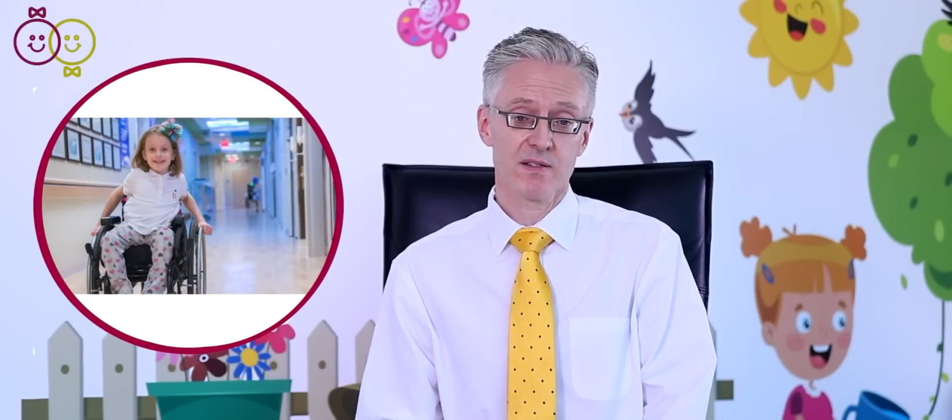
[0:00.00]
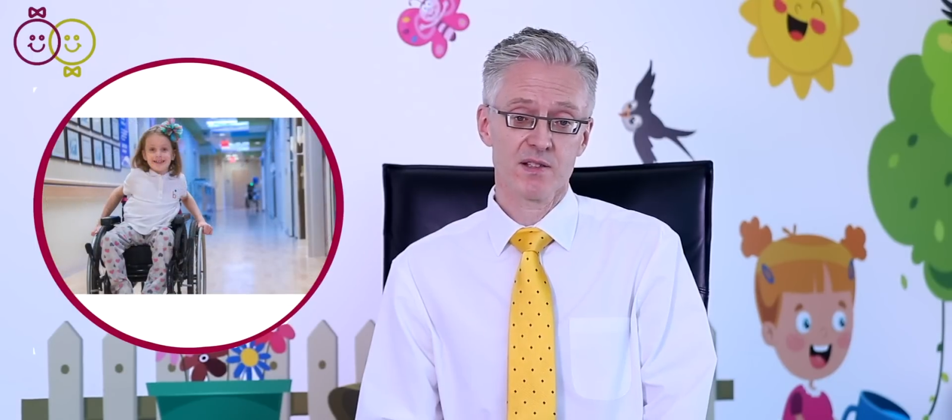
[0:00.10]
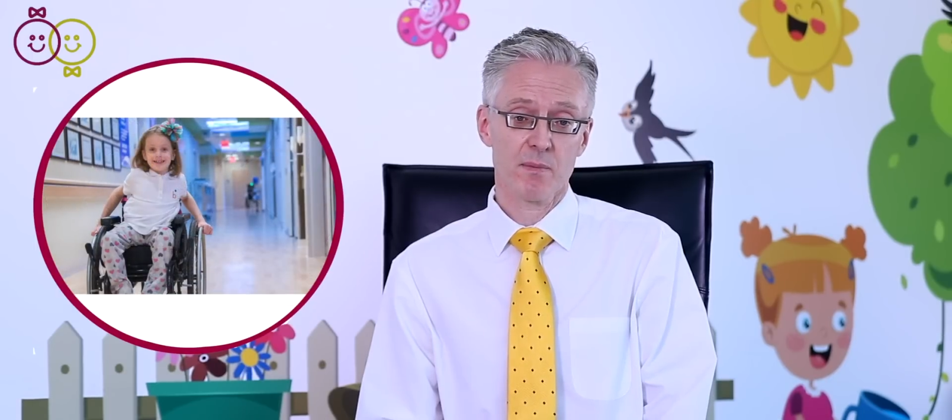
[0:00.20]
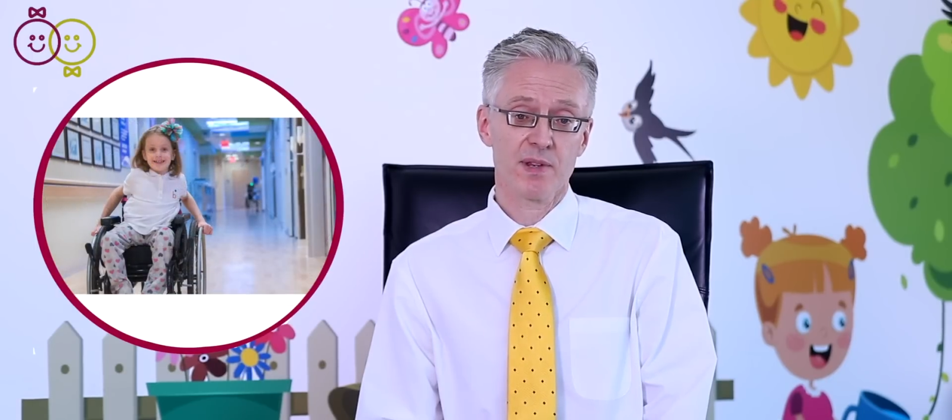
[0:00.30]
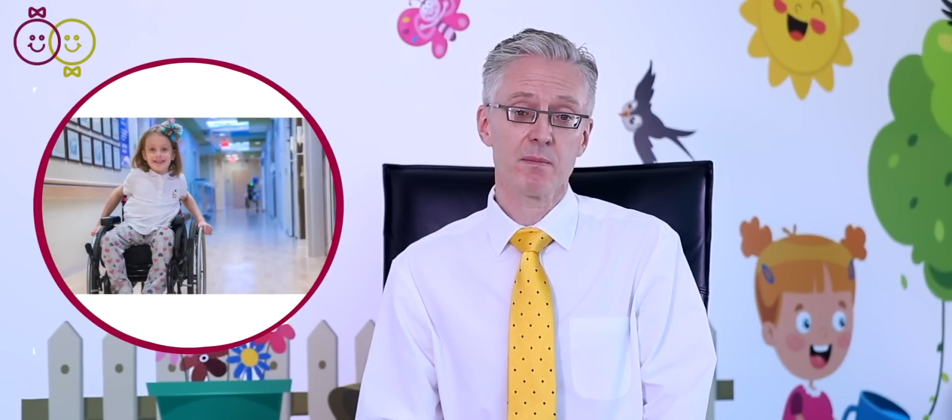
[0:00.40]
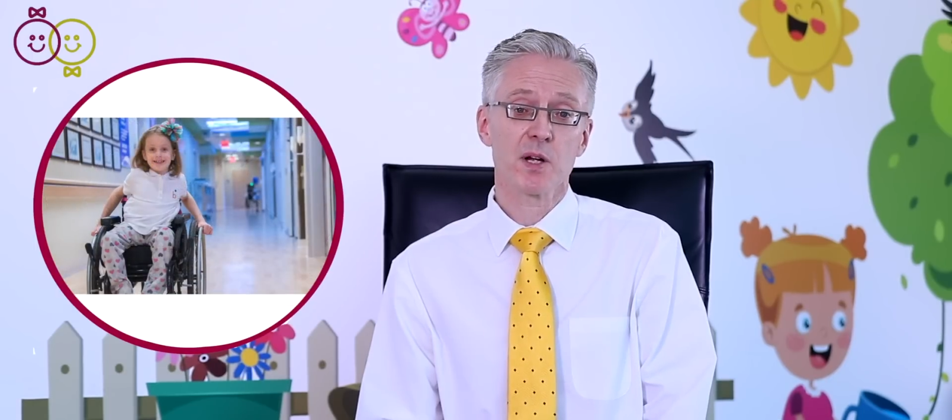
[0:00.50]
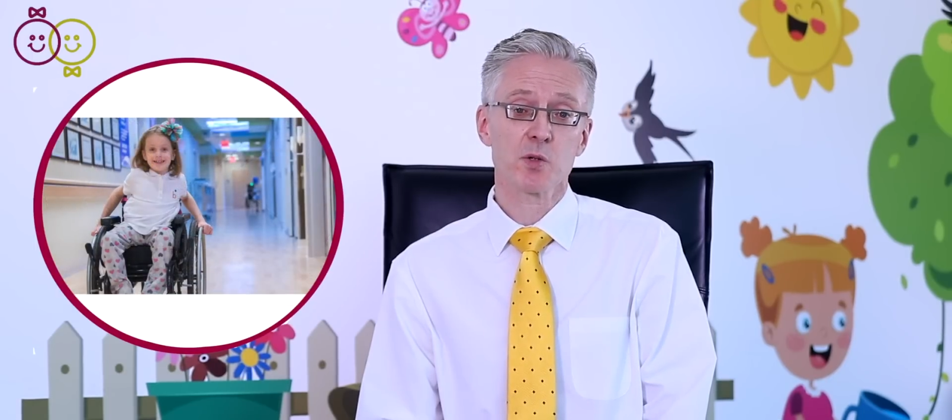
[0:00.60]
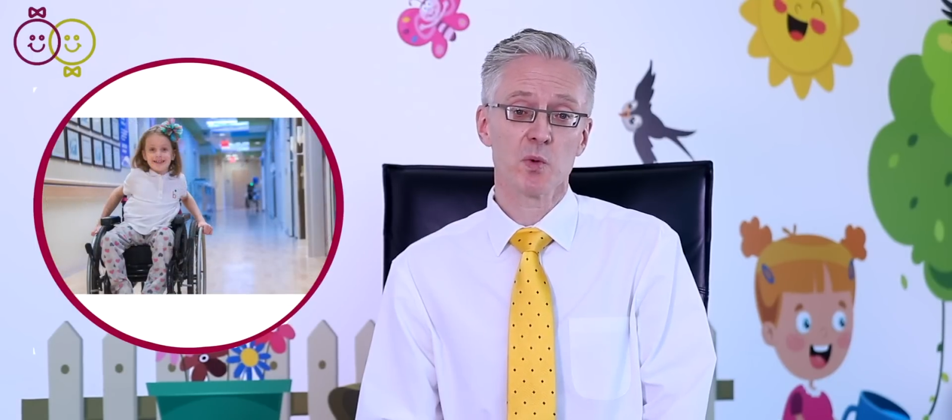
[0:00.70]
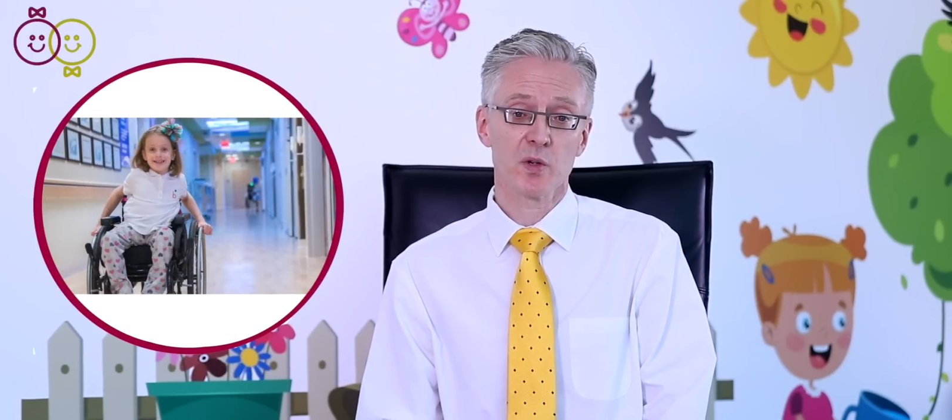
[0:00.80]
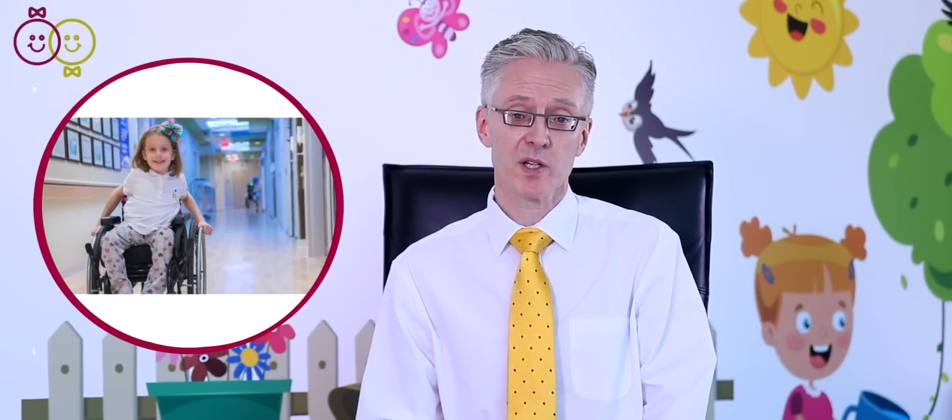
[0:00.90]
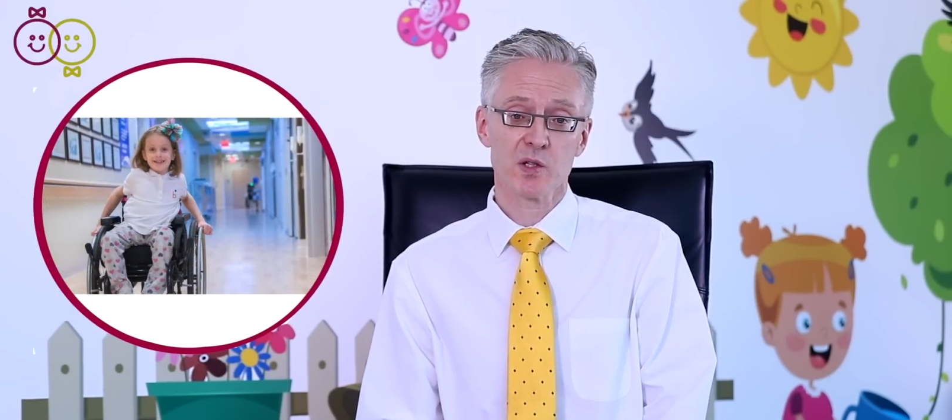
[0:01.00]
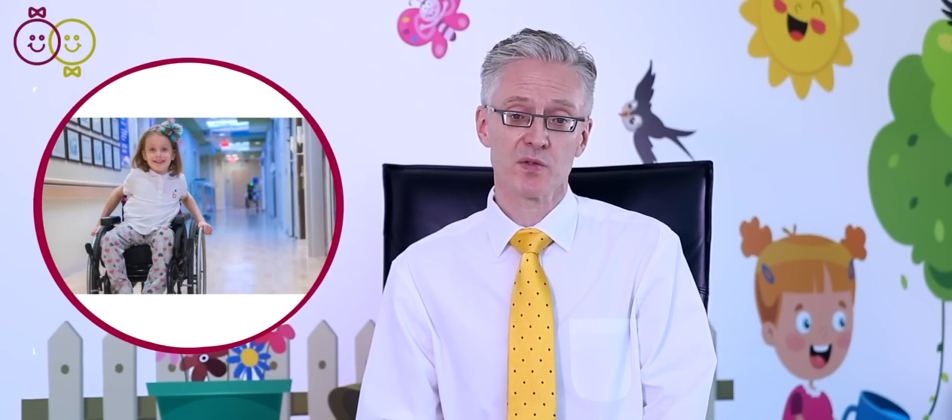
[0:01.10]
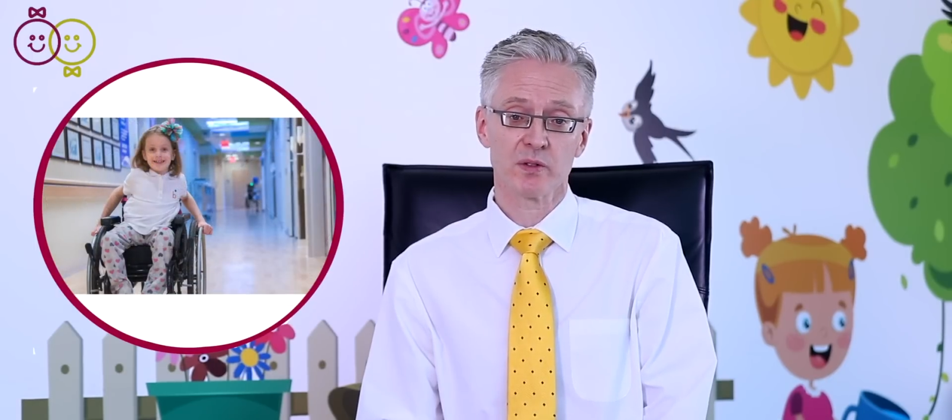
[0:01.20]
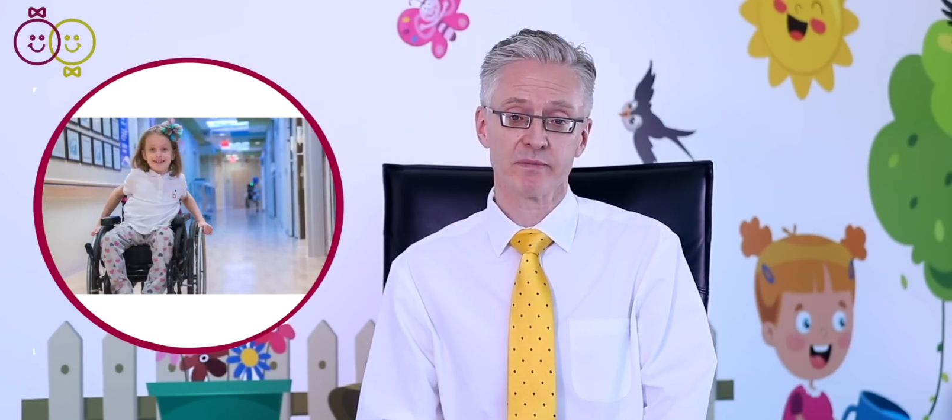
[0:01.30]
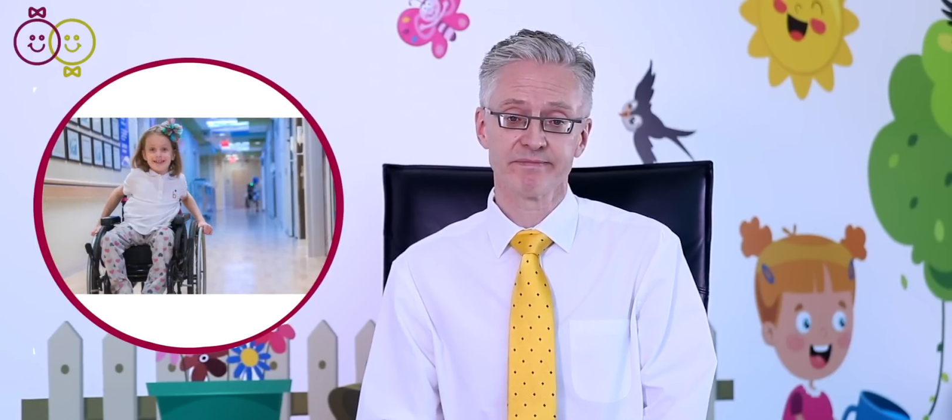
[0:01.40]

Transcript: something much more useful.